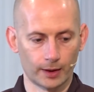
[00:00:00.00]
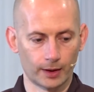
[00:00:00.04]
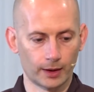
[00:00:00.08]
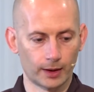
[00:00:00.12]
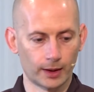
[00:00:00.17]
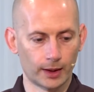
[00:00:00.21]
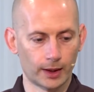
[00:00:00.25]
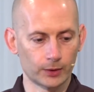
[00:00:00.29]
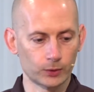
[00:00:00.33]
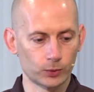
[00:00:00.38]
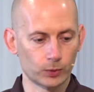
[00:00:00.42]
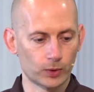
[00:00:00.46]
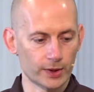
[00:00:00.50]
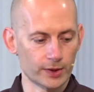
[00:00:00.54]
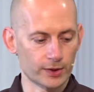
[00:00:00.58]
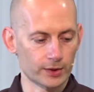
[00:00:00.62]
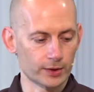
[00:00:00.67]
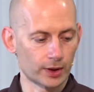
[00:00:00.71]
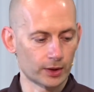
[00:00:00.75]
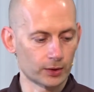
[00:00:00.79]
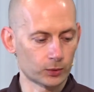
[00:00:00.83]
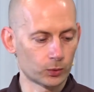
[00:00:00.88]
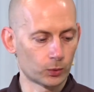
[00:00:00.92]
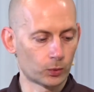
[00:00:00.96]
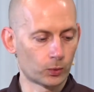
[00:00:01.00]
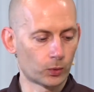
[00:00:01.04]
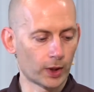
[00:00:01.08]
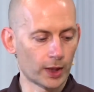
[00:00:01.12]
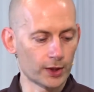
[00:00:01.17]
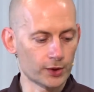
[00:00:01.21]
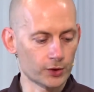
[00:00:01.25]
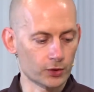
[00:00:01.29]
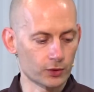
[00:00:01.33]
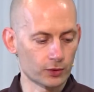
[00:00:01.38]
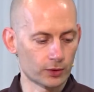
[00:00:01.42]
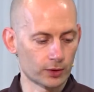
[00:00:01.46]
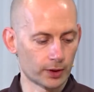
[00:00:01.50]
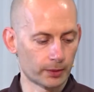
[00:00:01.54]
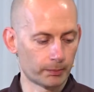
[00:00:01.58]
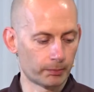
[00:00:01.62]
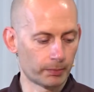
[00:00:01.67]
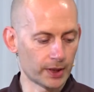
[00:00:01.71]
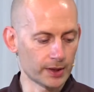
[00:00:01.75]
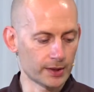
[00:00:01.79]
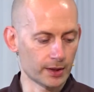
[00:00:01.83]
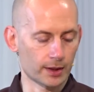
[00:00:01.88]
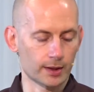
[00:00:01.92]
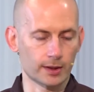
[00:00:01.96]
How do I start to question the
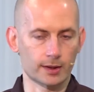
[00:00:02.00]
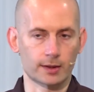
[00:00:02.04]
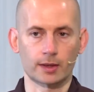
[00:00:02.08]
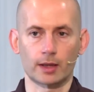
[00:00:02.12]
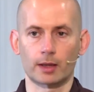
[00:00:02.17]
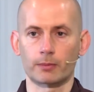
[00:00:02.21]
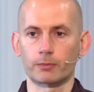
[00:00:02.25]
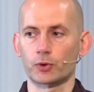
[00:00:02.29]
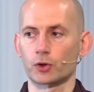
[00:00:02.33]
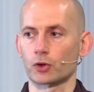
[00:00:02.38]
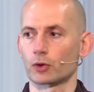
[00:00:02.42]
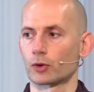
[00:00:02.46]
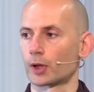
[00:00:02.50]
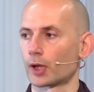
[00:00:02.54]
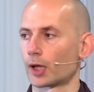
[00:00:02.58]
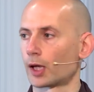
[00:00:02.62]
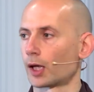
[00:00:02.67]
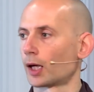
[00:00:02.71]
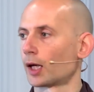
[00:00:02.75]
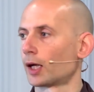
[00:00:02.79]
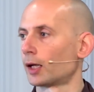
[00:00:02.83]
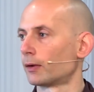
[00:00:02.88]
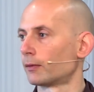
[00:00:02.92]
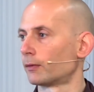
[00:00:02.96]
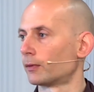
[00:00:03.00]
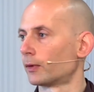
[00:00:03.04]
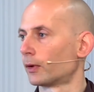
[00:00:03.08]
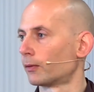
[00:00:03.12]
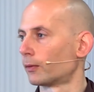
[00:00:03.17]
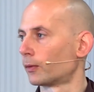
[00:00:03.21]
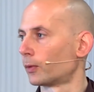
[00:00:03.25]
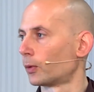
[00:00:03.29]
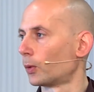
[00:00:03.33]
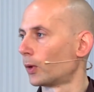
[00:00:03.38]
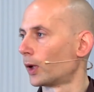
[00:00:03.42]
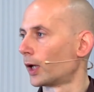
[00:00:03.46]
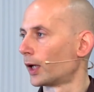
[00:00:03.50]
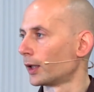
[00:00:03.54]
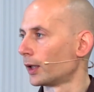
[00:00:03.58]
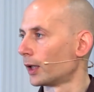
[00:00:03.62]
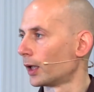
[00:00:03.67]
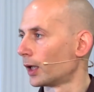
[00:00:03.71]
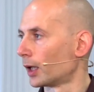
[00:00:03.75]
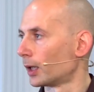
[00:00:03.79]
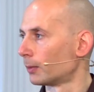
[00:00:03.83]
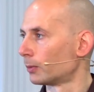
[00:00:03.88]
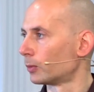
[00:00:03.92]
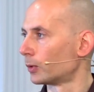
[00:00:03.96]
basic assumption I have of who I
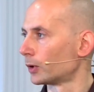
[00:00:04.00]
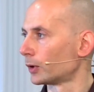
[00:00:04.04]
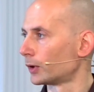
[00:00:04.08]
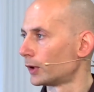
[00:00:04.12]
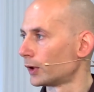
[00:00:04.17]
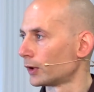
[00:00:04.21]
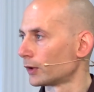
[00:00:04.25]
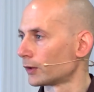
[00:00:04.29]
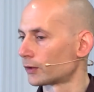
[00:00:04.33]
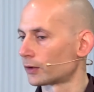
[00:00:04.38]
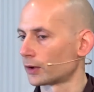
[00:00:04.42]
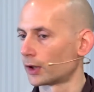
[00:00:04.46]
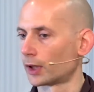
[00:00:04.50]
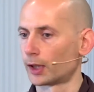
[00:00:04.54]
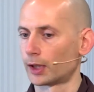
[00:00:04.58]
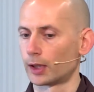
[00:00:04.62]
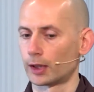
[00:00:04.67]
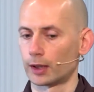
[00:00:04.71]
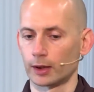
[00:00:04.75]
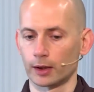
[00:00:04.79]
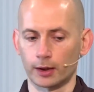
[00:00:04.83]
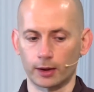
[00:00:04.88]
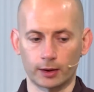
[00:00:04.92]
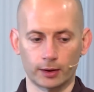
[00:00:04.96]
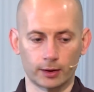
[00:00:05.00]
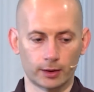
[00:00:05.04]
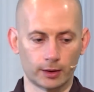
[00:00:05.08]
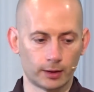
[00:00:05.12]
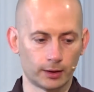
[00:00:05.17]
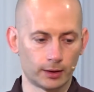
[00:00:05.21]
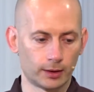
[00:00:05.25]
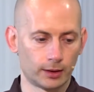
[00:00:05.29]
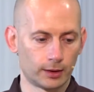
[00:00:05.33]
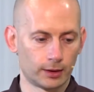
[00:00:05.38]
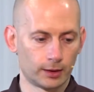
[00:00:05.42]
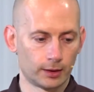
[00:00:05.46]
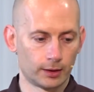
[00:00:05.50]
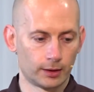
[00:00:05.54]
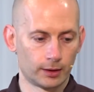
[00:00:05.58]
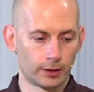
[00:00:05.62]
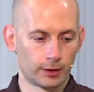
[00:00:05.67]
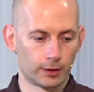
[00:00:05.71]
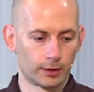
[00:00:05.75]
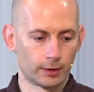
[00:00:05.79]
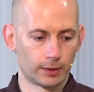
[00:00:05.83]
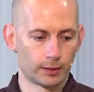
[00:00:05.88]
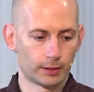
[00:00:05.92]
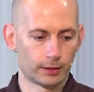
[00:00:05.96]
am, what things are,
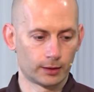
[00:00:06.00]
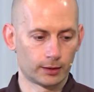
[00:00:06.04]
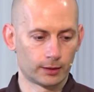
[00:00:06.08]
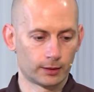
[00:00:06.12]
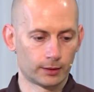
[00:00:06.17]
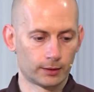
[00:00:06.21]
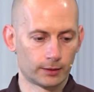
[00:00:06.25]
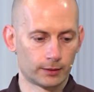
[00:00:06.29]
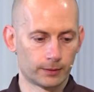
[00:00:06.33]
and